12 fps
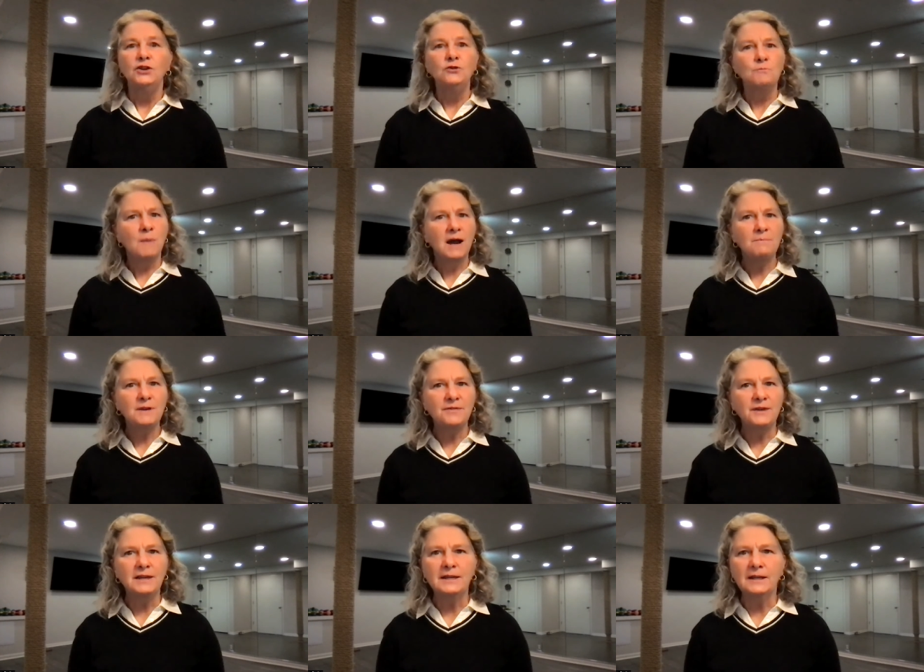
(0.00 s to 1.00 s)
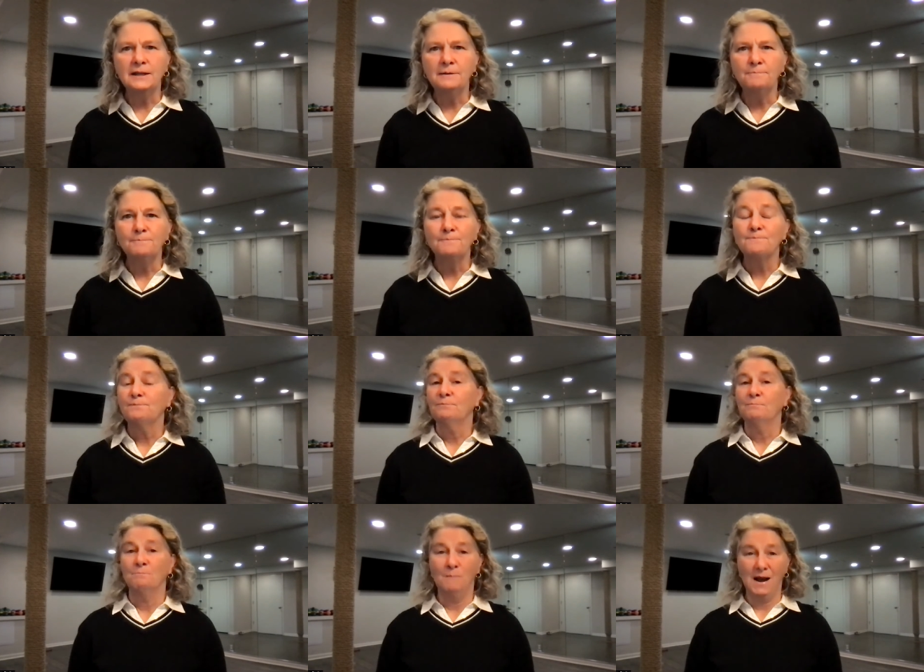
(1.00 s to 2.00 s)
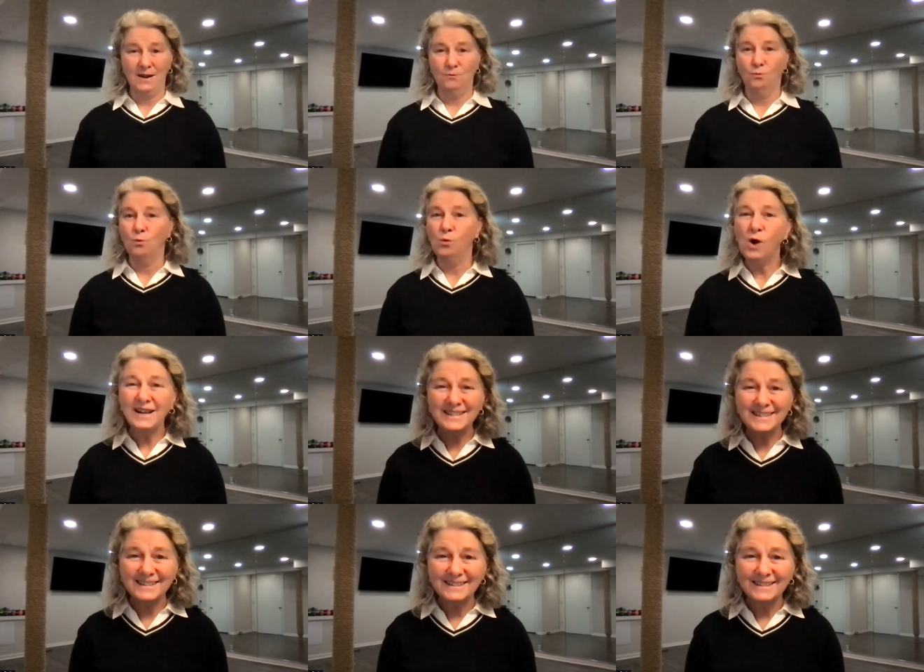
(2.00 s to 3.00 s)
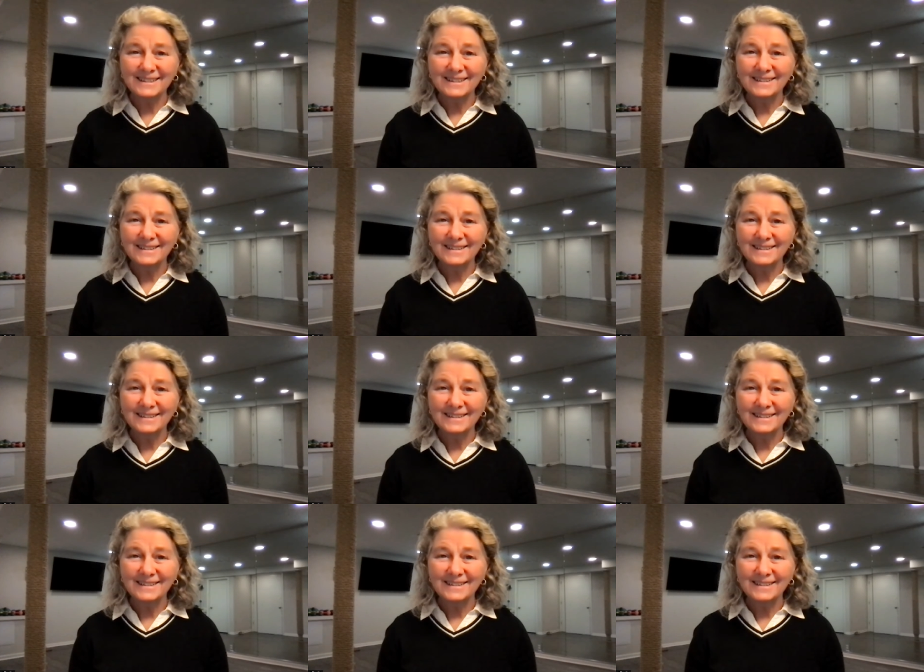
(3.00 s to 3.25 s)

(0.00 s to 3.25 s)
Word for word: you might be thinking, my what?